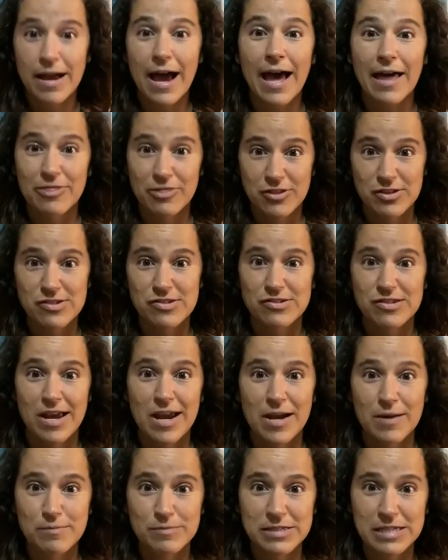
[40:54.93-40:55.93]
at the
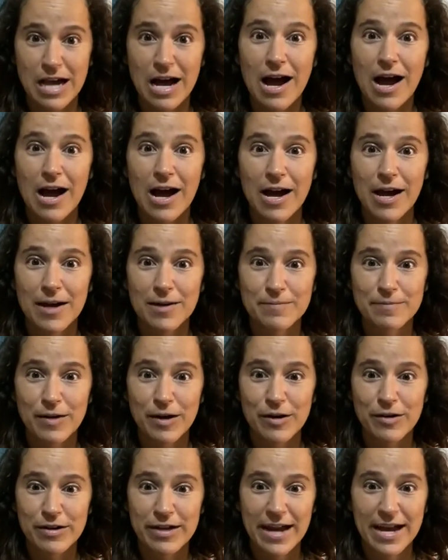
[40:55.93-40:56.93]
same time.
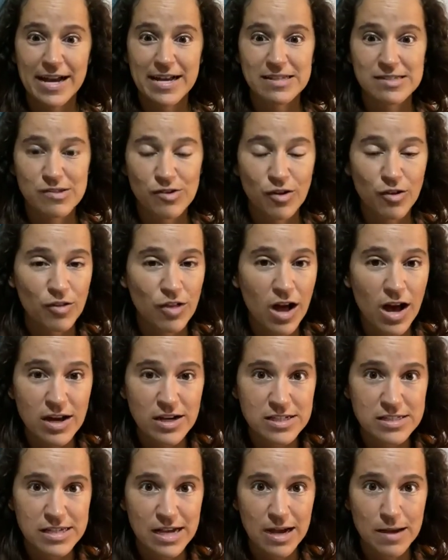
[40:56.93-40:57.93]
Okay, so a
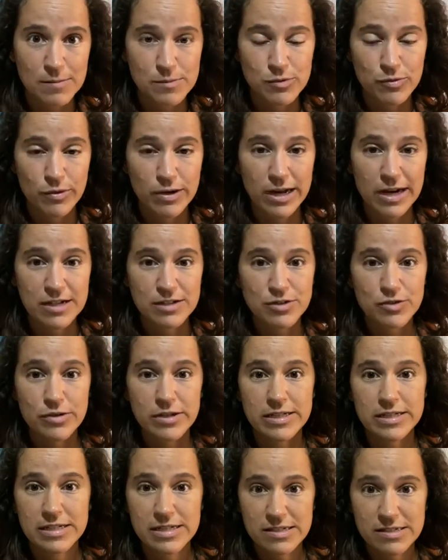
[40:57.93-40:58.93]
lot of times when I
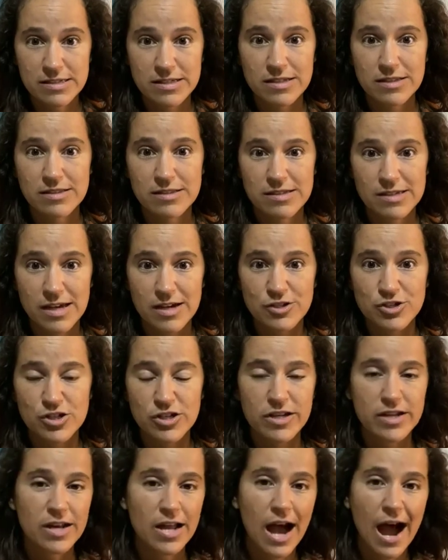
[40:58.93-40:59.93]
do a distance
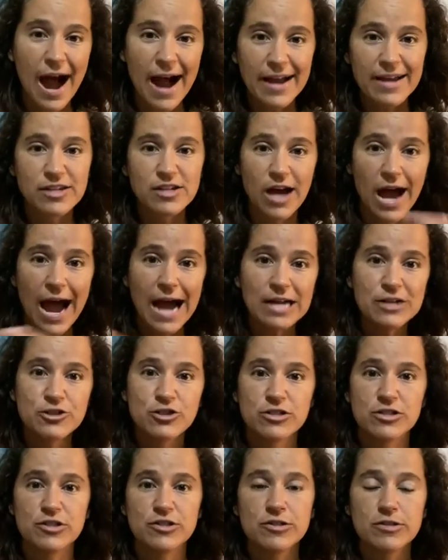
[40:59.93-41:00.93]
session, I, I
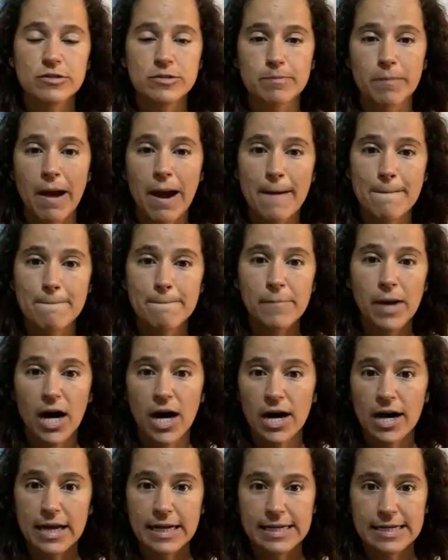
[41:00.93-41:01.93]
just use my
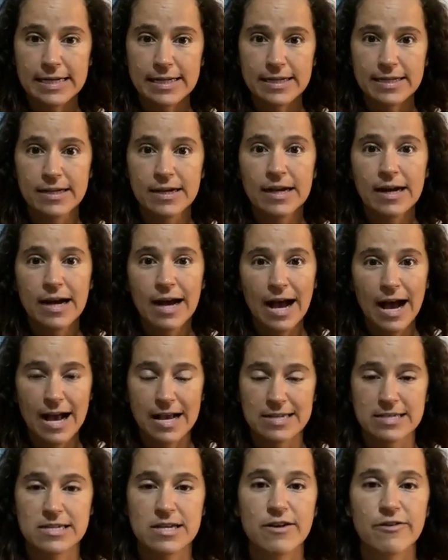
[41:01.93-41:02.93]
body
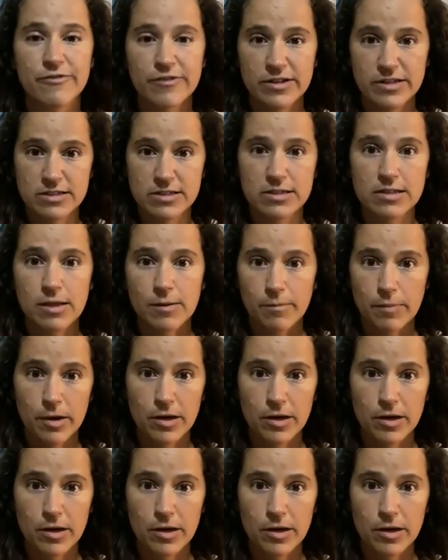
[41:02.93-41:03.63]
as if it's the